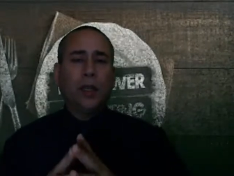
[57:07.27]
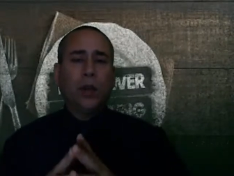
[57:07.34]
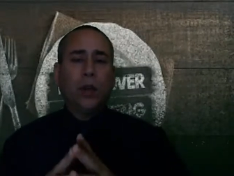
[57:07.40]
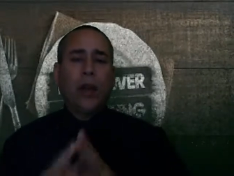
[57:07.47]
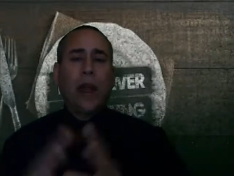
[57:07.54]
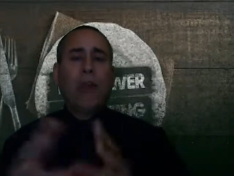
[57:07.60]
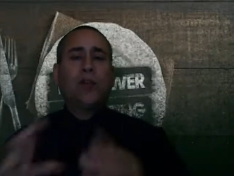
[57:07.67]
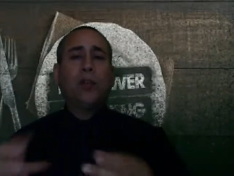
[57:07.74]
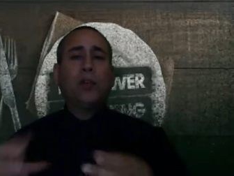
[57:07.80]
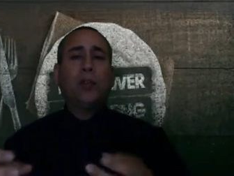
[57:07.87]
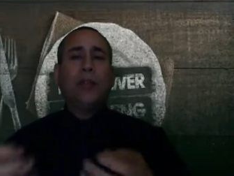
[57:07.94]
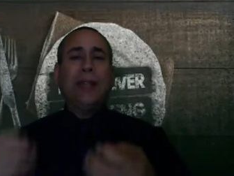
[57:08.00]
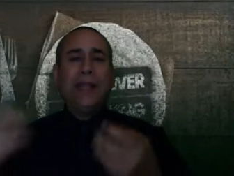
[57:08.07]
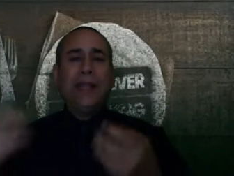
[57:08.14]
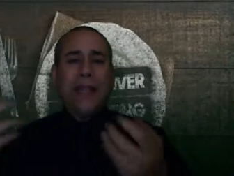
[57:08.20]
We have to
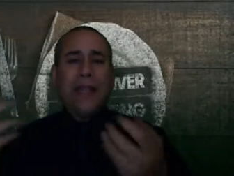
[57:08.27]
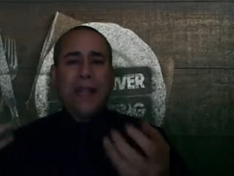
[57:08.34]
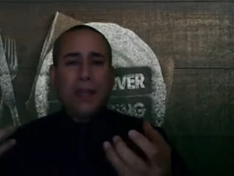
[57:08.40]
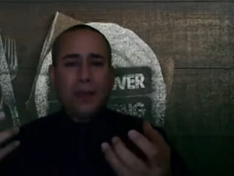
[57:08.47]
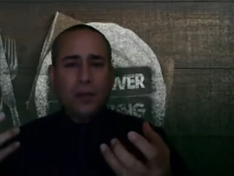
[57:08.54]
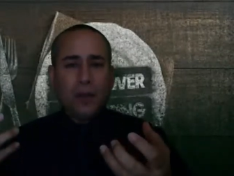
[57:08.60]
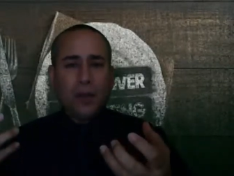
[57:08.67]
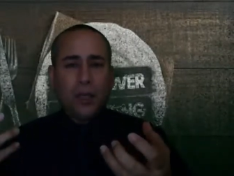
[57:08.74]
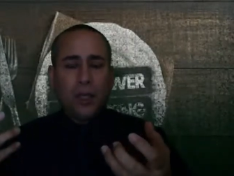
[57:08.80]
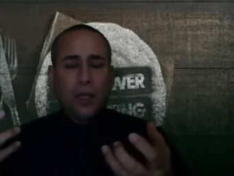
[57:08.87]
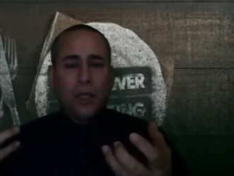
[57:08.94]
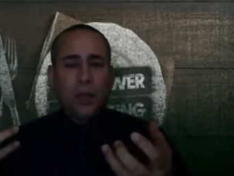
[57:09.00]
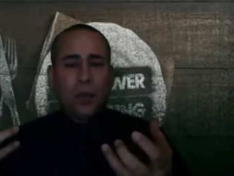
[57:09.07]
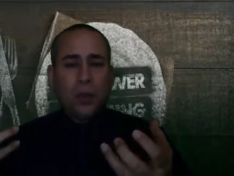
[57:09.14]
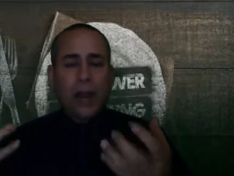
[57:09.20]
believe.
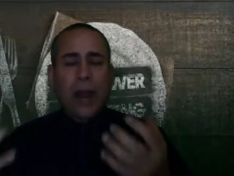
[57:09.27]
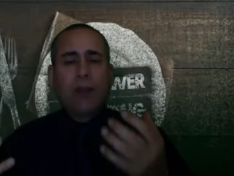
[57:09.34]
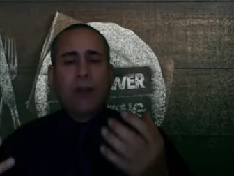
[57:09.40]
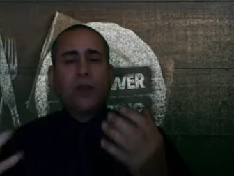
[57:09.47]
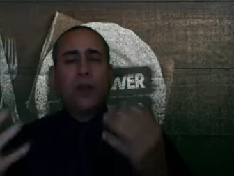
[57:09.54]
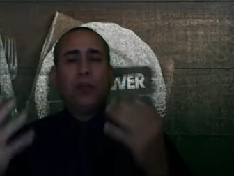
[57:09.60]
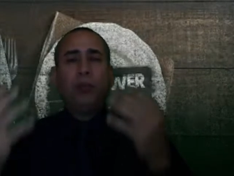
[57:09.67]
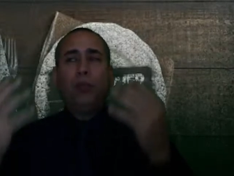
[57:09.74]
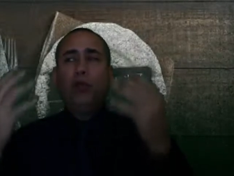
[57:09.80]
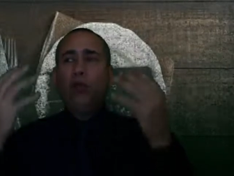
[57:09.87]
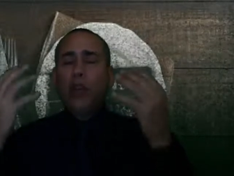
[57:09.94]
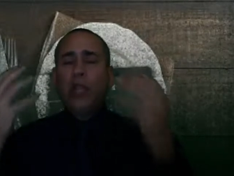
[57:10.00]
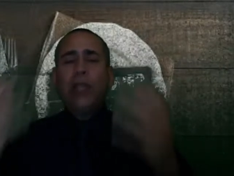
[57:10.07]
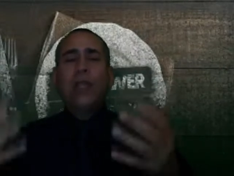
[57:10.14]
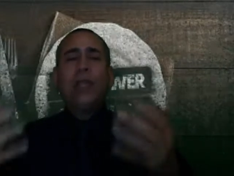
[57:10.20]
We have to
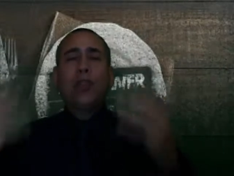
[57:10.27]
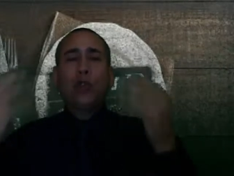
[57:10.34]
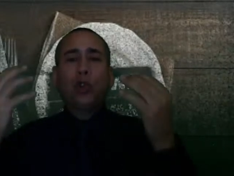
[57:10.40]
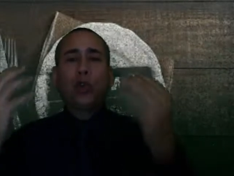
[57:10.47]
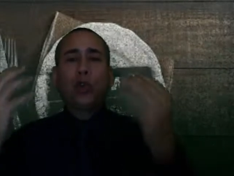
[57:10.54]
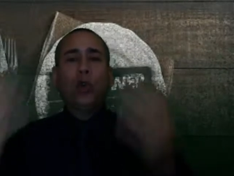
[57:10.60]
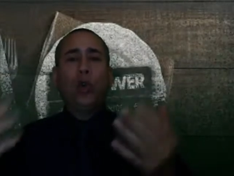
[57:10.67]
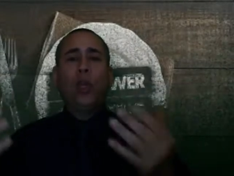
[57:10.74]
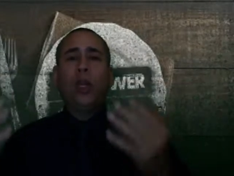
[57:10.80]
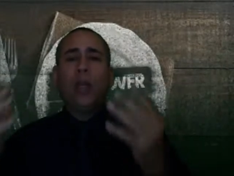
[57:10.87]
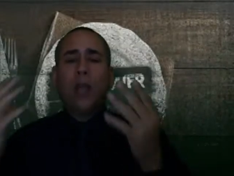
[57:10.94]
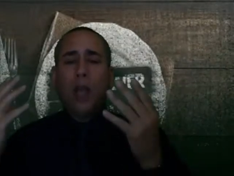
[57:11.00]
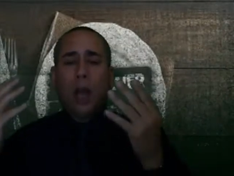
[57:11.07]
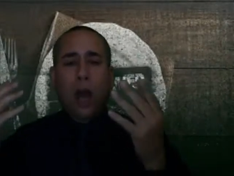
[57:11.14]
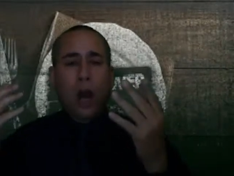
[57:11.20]
really, truly,
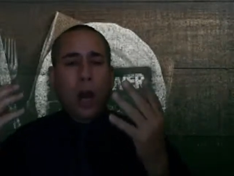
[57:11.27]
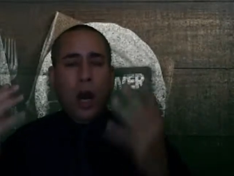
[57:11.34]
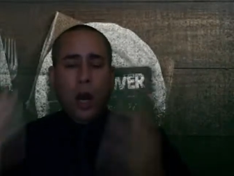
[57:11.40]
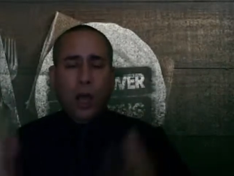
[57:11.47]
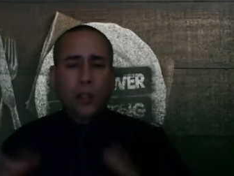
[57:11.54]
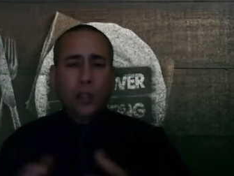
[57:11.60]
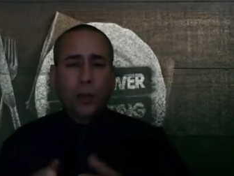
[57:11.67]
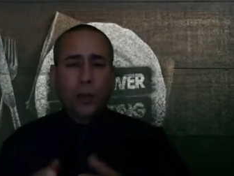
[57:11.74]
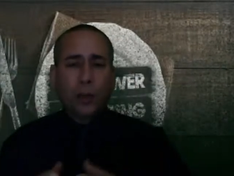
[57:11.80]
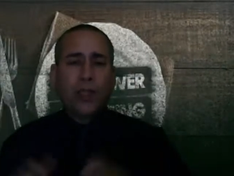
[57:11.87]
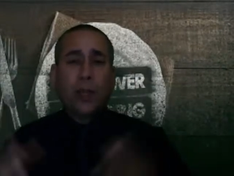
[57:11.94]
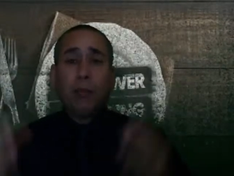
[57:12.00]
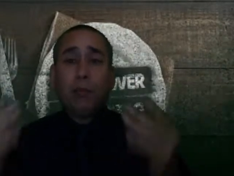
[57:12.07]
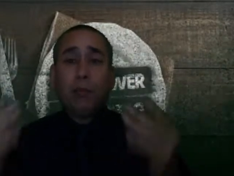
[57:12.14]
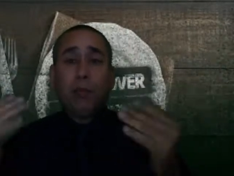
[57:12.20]

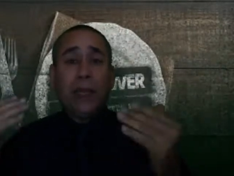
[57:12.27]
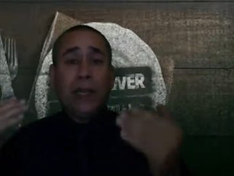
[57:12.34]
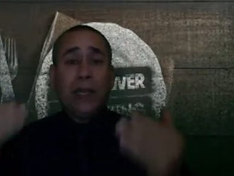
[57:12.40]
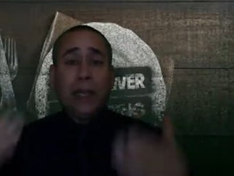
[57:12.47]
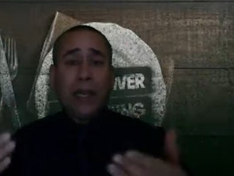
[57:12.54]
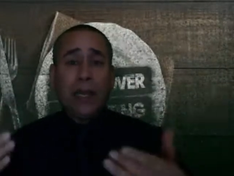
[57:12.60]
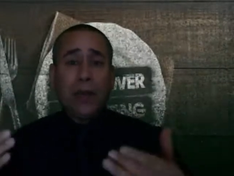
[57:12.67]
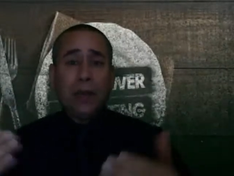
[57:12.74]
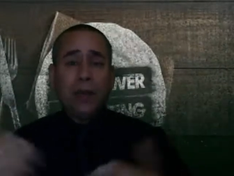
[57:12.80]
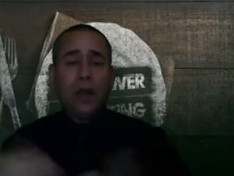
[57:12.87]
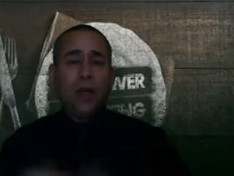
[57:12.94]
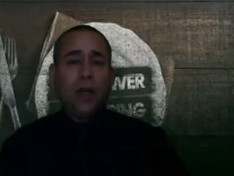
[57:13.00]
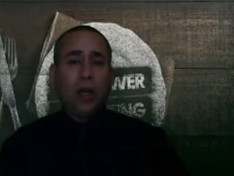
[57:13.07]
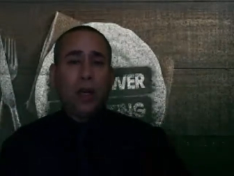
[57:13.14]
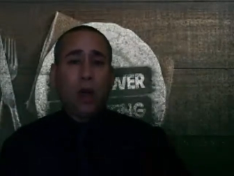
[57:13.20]
100% believe
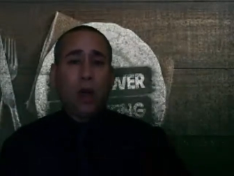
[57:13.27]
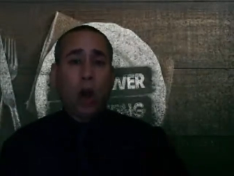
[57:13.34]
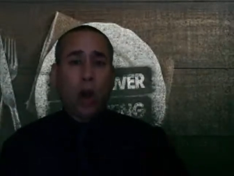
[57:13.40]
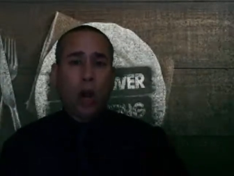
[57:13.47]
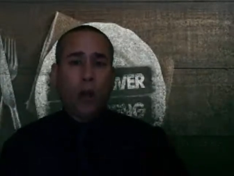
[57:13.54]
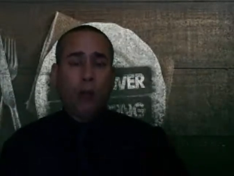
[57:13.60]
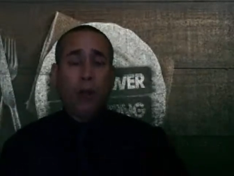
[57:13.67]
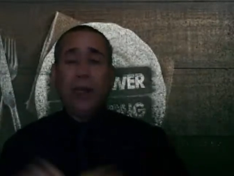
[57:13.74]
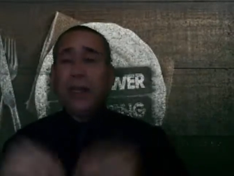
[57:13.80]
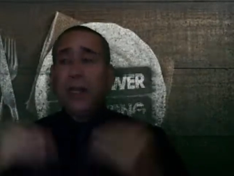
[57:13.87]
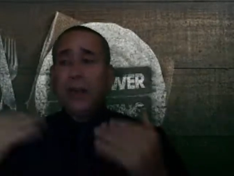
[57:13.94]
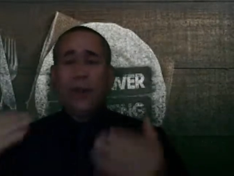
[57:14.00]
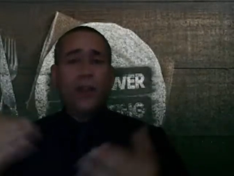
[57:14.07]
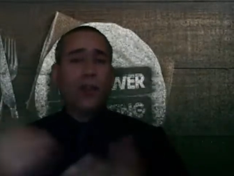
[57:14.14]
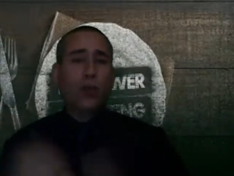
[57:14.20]
God,
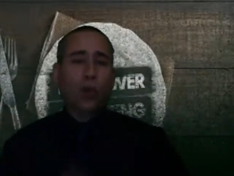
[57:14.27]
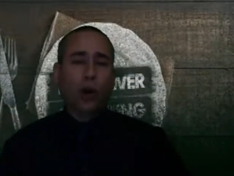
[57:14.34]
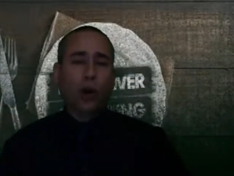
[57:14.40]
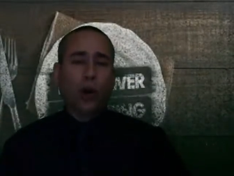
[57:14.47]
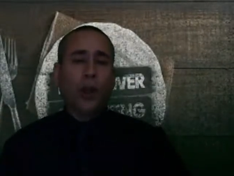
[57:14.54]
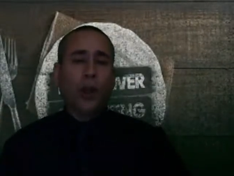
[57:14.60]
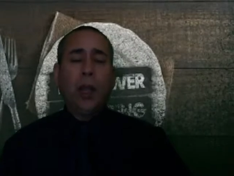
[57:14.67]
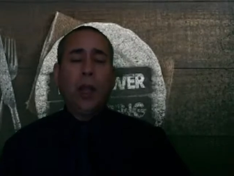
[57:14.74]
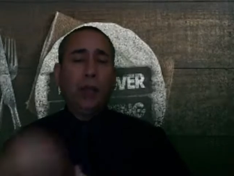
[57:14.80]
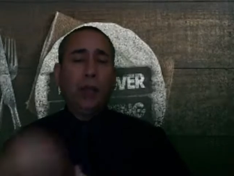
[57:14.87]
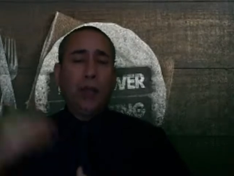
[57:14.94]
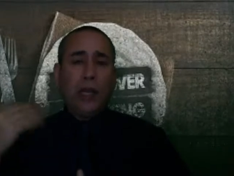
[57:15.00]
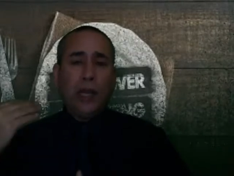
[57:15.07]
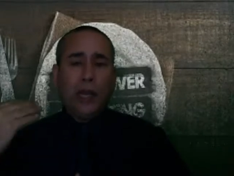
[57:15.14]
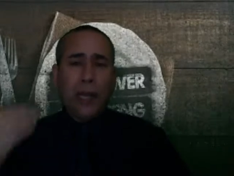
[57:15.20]
believe His Word,
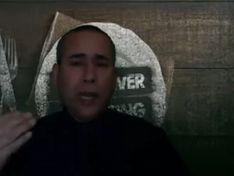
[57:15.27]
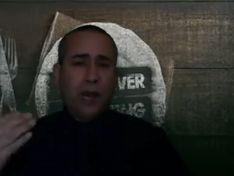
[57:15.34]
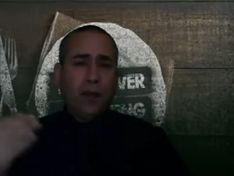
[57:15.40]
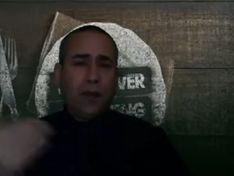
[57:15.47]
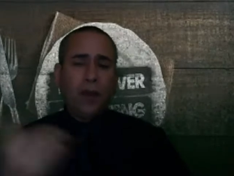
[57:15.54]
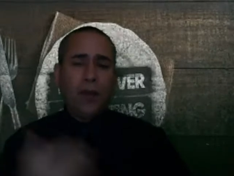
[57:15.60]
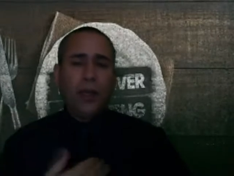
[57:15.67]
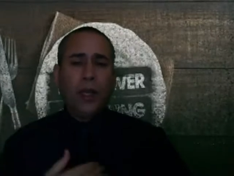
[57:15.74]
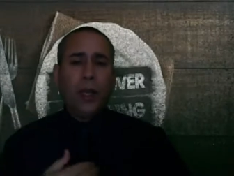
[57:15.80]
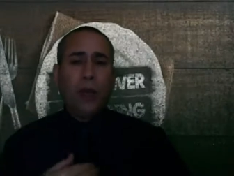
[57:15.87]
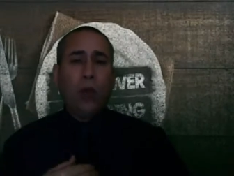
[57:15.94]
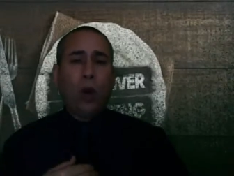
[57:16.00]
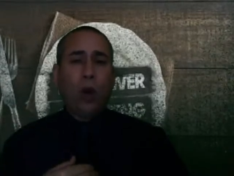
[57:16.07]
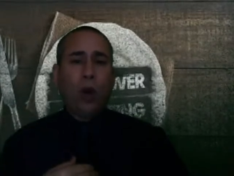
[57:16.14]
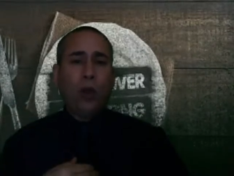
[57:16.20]
believe
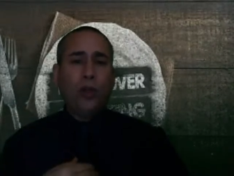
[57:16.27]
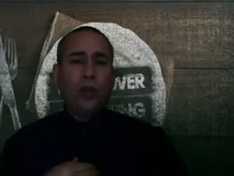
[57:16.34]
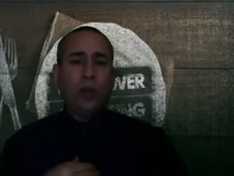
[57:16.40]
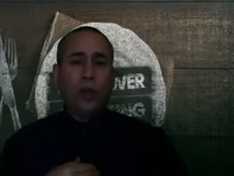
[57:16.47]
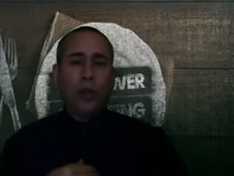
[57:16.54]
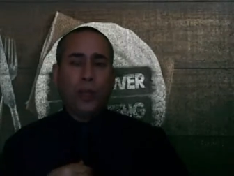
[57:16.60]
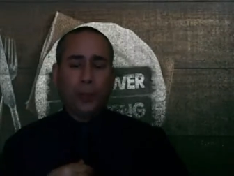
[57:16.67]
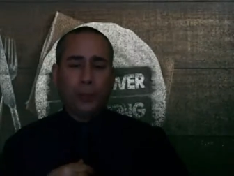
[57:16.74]
in what we're doing.